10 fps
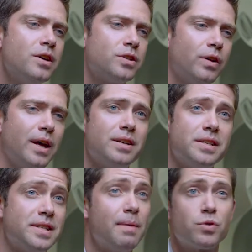so that it's
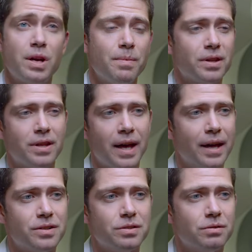the same treatment
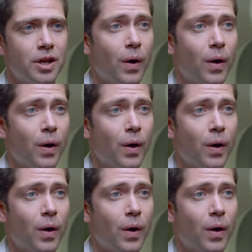that,